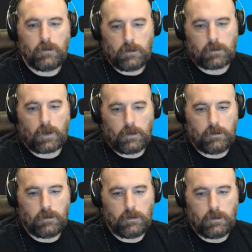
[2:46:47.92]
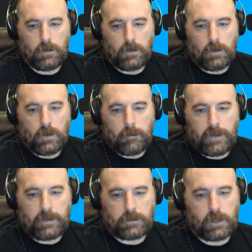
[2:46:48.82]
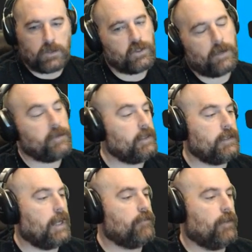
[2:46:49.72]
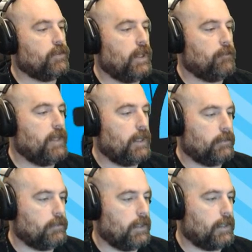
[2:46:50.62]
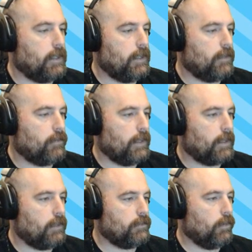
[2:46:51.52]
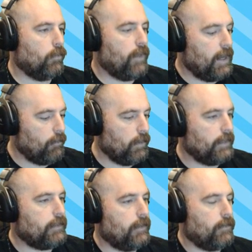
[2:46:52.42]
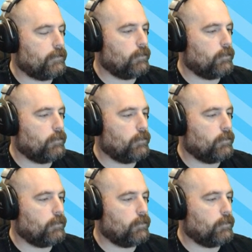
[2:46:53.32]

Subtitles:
Okay. He's cut shapes inside another shape. Yes, I can, Dragon. So that right there is a